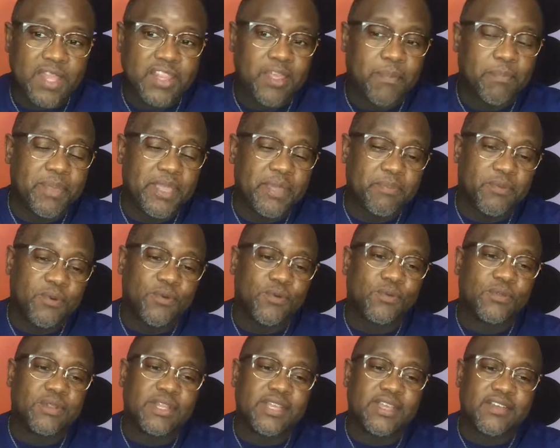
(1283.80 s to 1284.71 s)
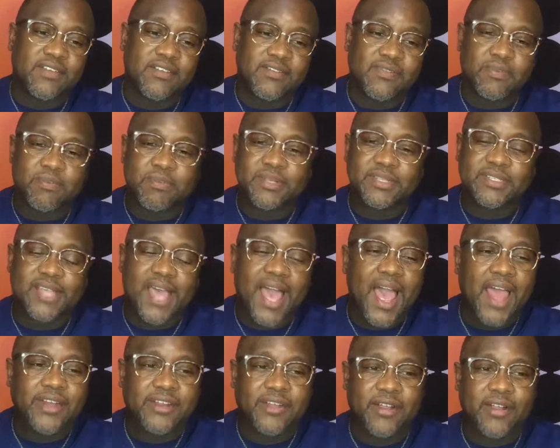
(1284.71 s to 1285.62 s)
the people who live
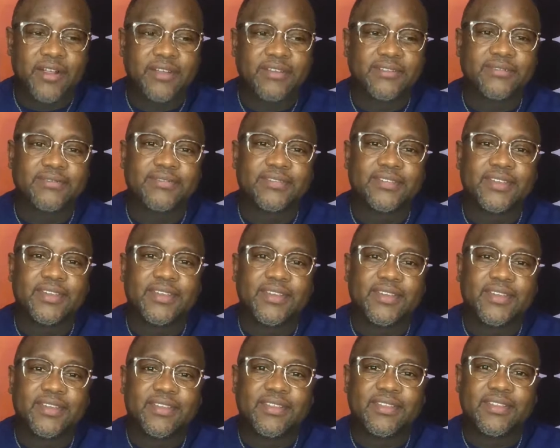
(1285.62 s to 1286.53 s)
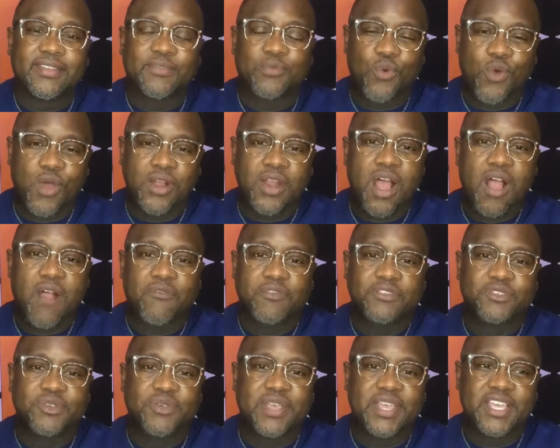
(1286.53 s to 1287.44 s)
beside her, one
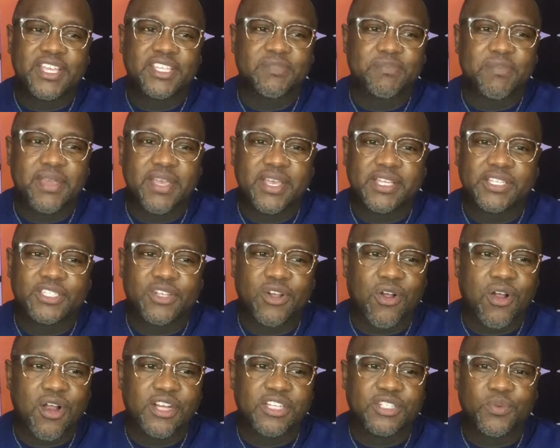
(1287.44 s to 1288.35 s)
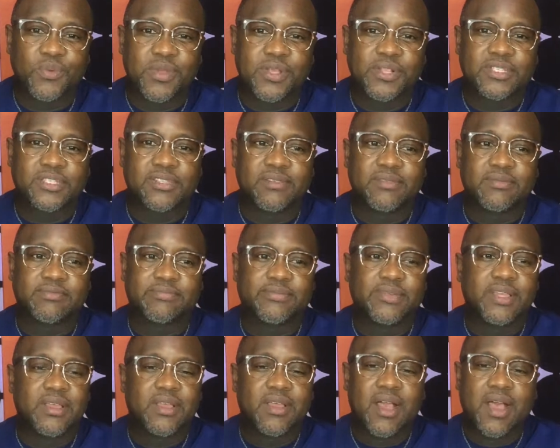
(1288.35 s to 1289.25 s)
officer is being charged with
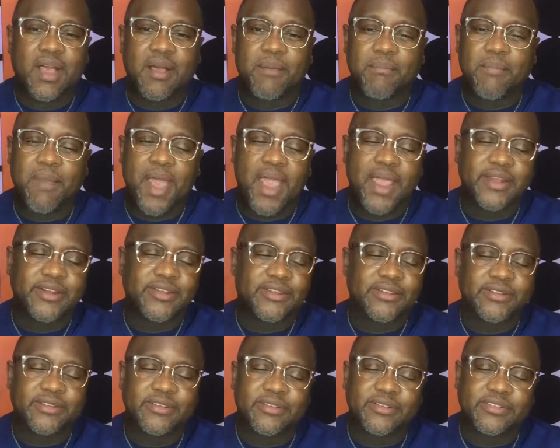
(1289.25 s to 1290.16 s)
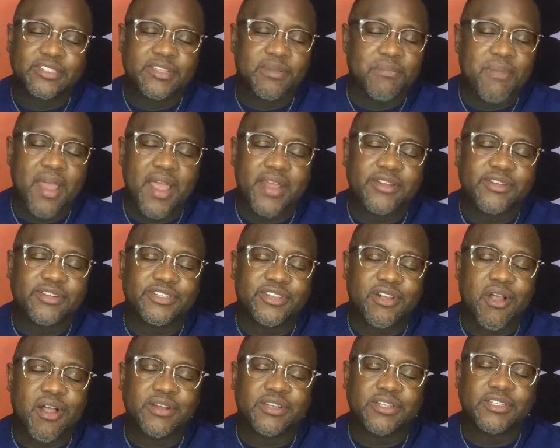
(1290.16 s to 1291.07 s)
some minor
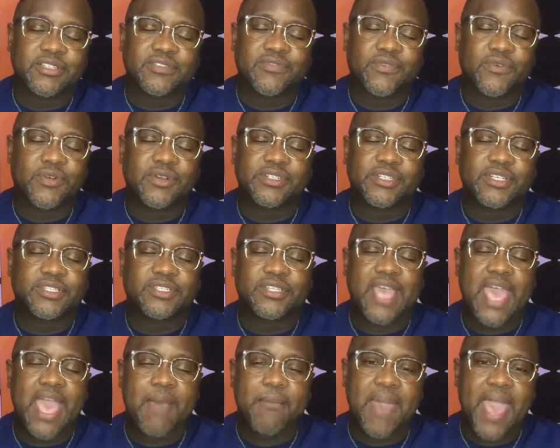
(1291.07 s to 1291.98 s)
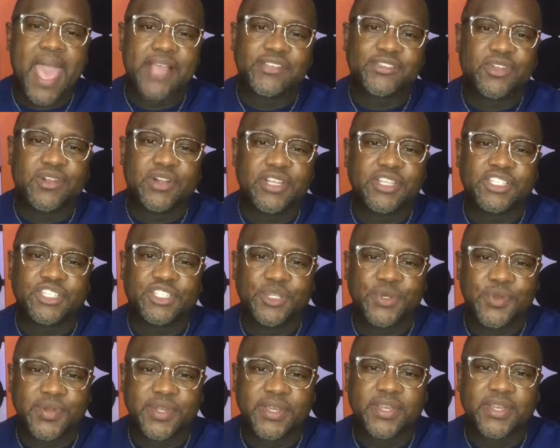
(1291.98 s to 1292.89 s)
charges for just haphazardly
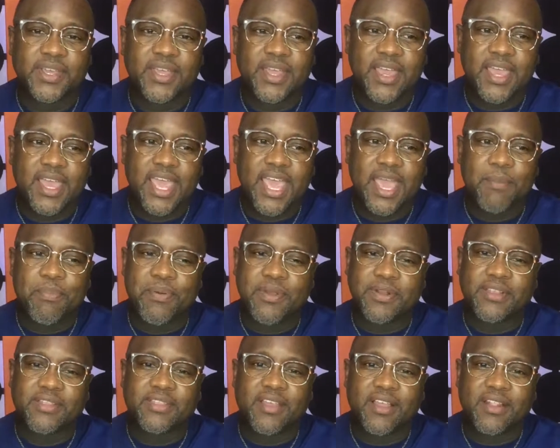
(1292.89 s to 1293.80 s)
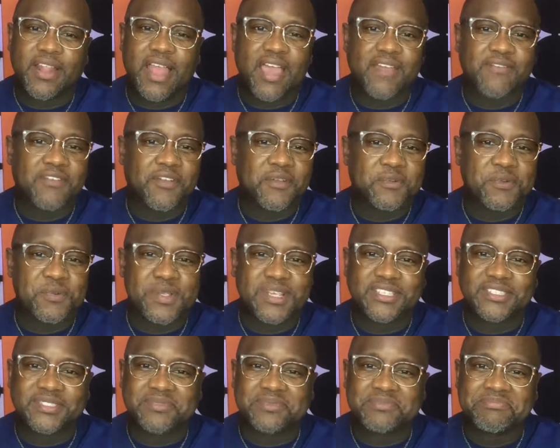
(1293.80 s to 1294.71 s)
shooting and putting their life at
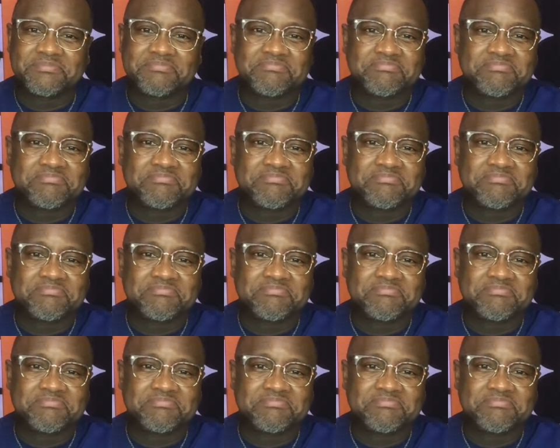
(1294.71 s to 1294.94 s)
risk.